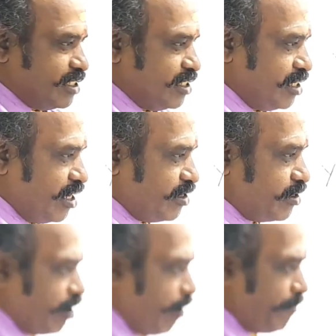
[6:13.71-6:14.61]
At the
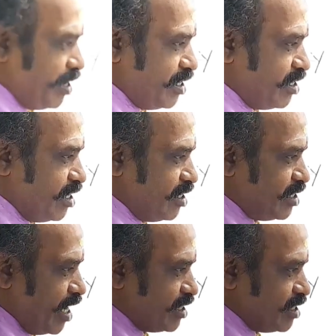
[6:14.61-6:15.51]
top end it
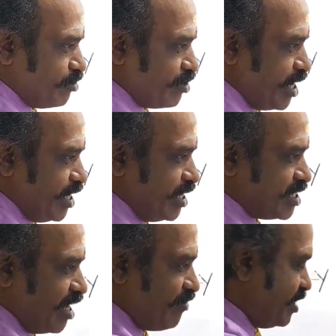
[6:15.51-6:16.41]
has a radius
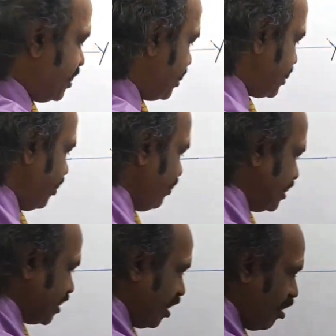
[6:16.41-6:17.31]
curvature. It's given
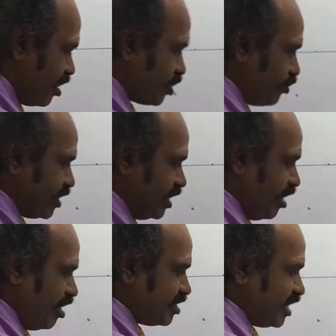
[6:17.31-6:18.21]
as R20.
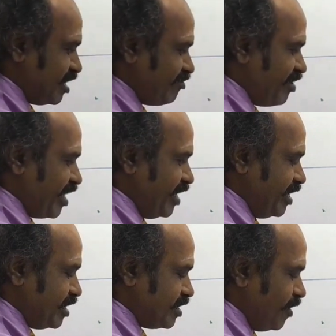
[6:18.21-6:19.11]
R stands for
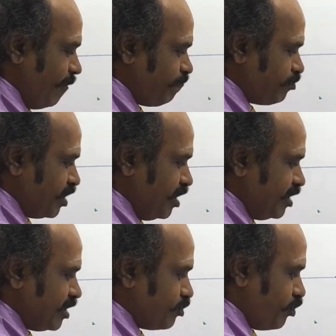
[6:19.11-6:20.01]
radius.
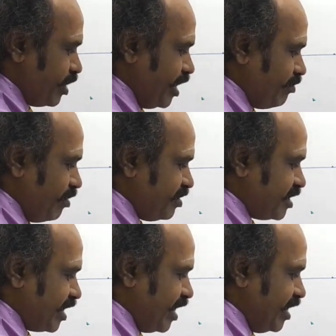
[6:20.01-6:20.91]
It's a 20 mm is
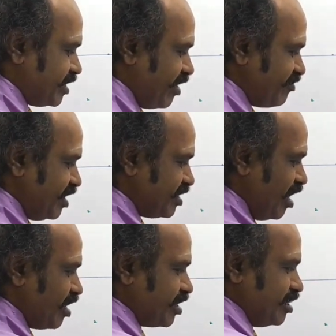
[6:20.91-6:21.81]
the radius of this
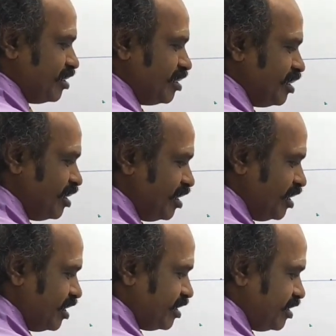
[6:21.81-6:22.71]
arc.
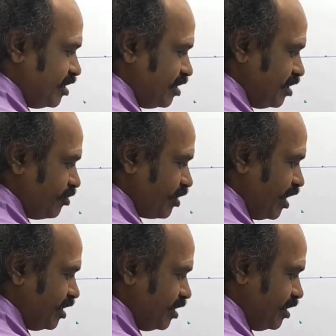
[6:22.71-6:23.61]

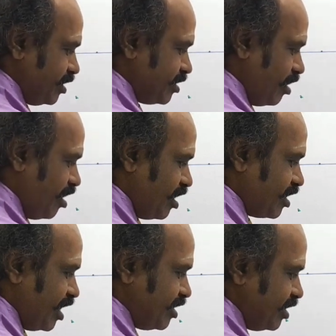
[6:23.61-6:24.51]
Okay, this
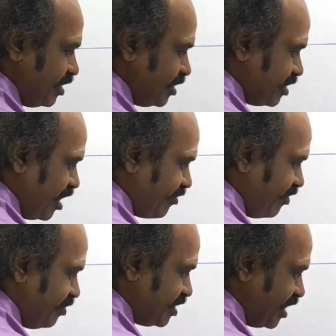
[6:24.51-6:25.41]
arc and this arc
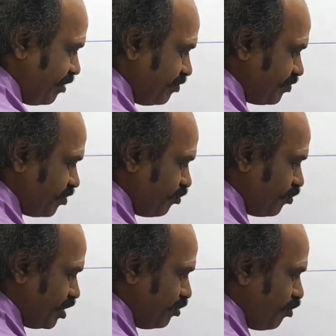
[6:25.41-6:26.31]
will be same.
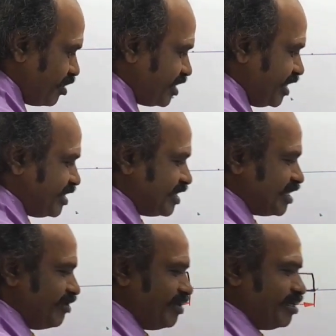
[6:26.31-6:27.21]
Only one size is
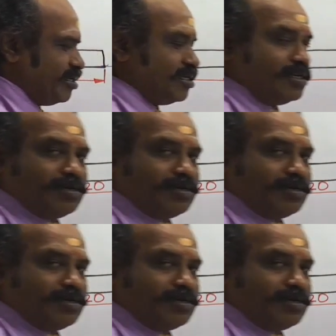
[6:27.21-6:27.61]
given.